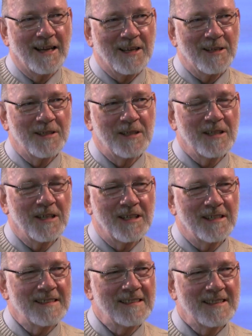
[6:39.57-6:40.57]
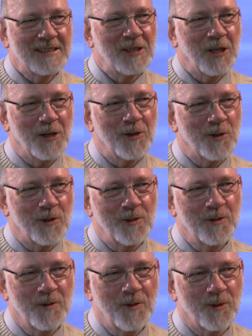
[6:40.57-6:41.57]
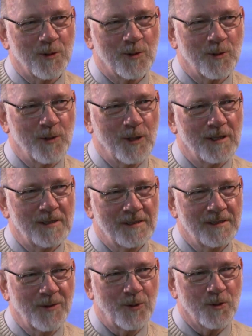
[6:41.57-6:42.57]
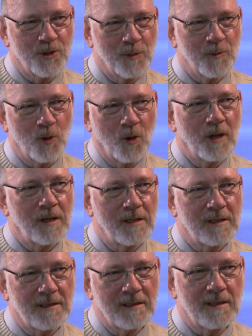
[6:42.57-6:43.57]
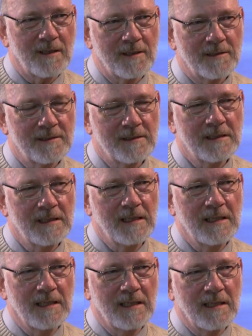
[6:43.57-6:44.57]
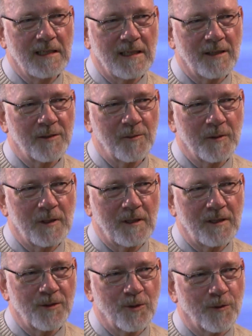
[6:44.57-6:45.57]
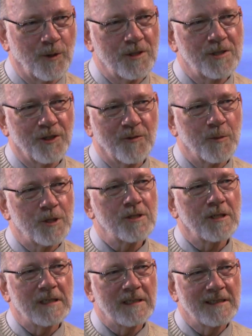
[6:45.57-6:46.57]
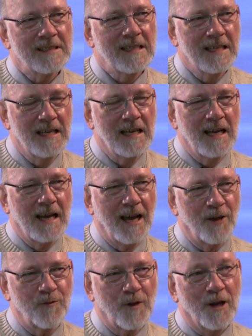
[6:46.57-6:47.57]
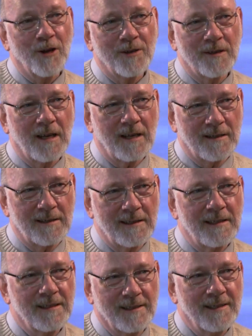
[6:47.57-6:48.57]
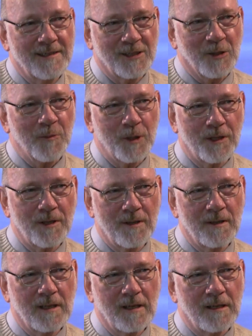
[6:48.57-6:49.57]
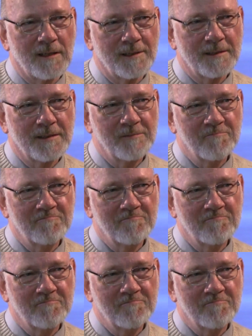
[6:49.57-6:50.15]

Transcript: and uh, later through uh, through Jim Toy at uh, at uh, the University of Michigan, I found, I, he, he, sent me uh,